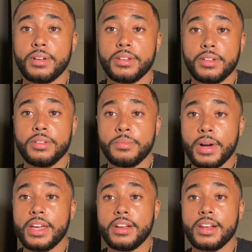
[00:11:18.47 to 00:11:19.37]
You
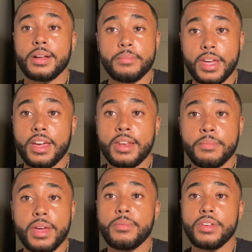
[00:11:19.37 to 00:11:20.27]
might hear like, man,
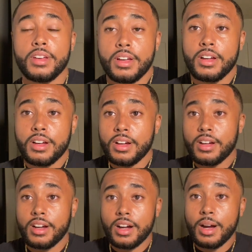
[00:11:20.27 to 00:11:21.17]
maybe
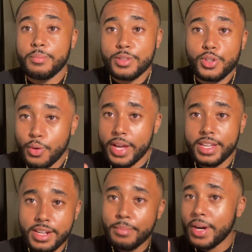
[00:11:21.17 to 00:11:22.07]
I'm just
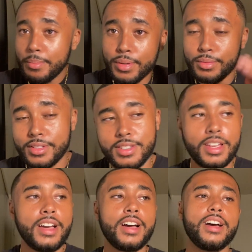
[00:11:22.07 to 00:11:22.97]
quaking in my boots.
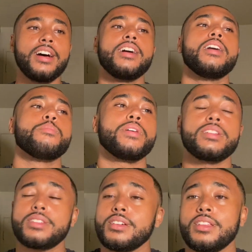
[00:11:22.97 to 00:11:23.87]
But
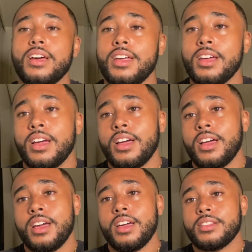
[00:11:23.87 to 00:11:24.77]
until then,
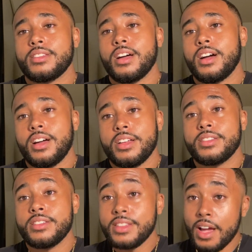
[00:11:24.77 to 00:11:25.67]

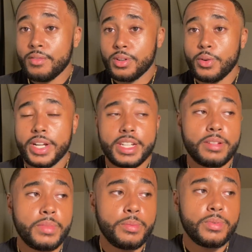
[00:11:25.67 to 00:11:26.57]
it's never quaking
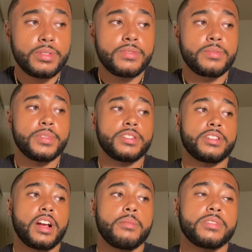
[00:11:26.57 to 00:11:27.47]
in my boots for Mr.
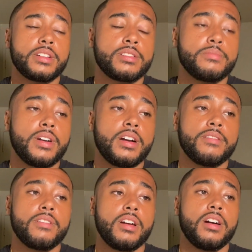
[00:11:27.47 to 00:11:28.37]
Khamzat
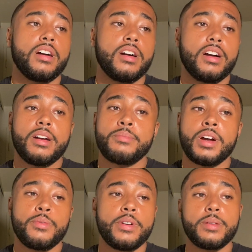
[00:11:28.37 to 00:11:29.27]
Chimaev. I'm
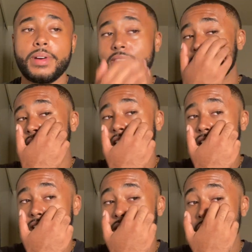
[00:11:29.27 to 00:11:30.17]
not worried about this guy
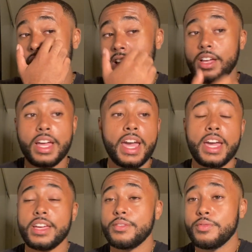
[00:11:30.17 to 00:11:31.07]
at all.
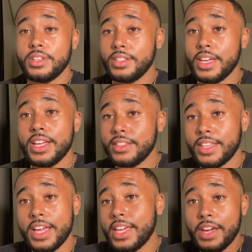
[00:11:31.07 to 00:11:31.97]
Hey, if they
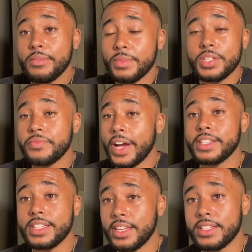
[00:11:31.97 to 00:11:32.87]
gave him this fight
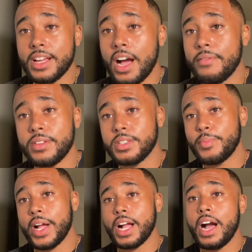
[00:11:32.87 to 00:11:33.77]
to get his confidence
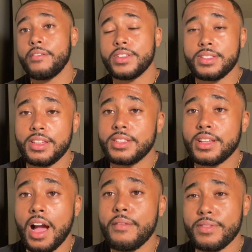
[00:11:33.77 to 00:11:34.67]
back. Obviously, his
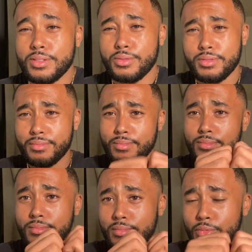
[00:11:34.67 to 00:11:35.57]
confidence
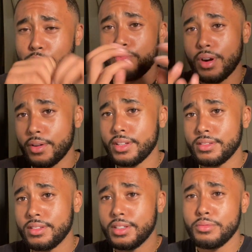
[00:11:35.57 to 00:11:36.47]
was broken.
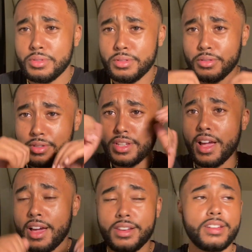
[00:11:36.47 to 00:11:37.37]
He was a little
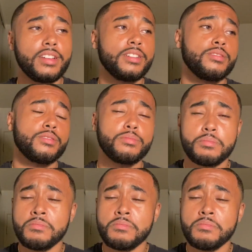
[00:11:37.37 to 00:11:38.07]
sad, you know.